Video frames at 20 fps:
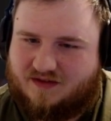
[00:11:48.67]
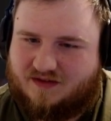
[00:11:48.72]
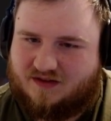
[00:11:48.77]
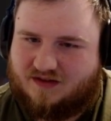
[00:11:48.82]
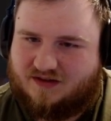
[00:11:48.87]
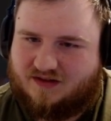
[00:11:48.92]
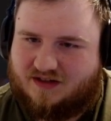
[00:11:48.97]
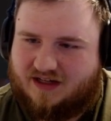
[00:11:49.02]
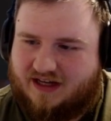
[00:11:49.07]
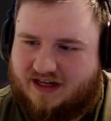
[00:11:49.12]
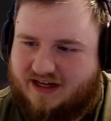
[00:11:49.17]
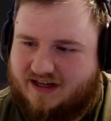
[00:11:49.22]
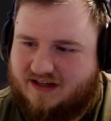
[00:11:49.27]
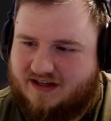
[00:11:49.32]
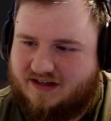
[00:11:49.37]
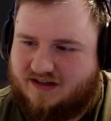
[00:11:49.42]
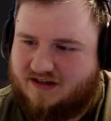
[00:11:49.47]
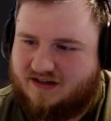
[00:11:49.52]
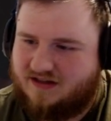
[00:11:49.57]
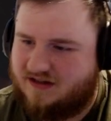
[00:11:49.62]
Okay.
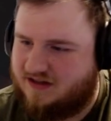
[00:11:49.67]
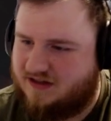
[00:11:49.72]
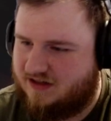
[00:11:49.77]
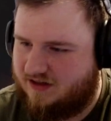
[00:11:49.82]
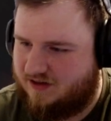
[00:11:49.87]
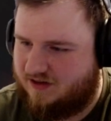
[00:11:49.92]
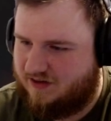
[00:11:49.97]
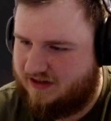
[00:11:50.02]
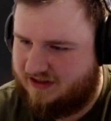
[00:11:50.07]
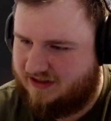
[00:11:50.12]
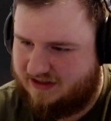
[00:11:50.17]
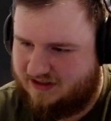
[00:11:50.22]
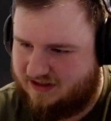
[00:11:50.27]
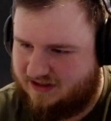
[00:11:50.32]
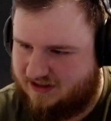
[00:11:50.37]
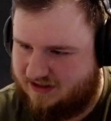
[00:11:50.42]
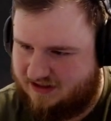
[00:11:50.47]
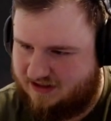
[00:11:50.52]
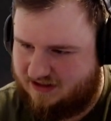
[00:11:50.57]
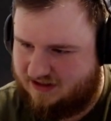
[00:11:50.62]
So
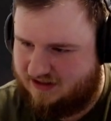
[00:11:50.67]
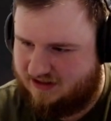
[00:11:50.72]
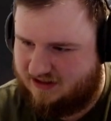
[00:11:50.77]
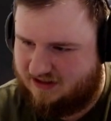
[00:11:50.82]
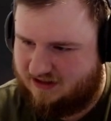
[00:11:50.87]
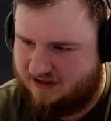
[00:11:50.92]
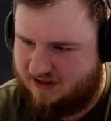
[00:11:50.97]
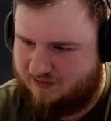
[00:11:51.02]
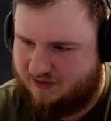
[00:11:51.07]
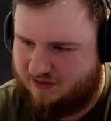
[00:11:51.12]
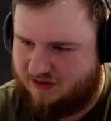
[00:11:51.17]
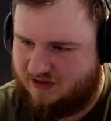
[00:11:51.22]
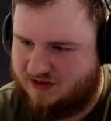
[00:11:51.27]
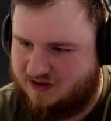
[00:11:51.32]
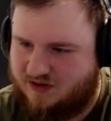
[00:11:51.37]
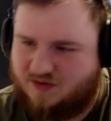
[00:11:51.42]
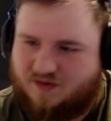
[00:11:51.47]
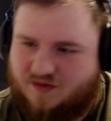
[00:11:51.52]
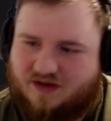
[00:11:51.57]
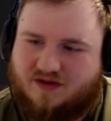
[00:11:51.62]
it's opponent
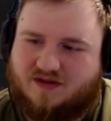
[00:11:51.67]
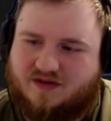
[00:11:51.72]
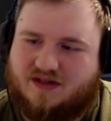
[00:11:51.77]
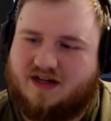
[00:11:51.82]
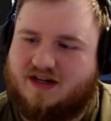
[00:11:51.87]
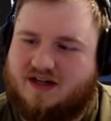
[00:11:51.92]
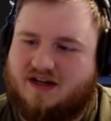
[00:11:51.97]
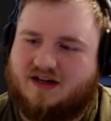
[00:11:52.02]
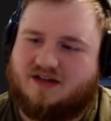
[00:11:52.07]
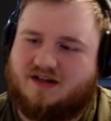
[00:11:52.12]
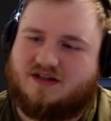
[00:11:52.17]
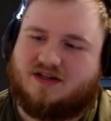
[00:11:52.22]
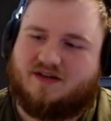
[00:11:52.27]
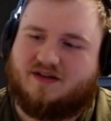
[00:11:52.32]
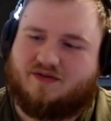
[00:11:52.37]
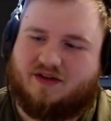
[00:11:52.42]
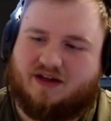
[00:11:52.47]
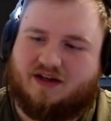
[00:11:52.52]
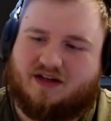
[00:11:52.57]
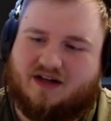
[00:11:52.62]
choose one of those cards,
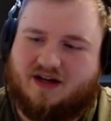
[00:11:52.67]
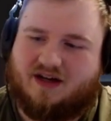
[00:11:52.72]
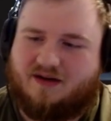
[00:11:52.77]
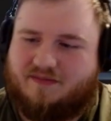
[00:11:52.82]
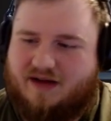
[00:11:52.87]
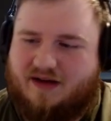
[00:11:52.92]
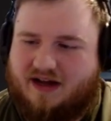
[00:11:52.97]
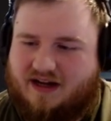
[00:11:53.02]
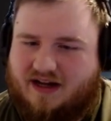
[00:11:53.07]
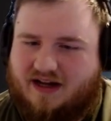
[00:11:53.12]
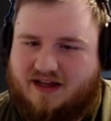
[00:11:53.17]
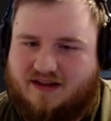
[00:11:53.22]
shuffle that card back in,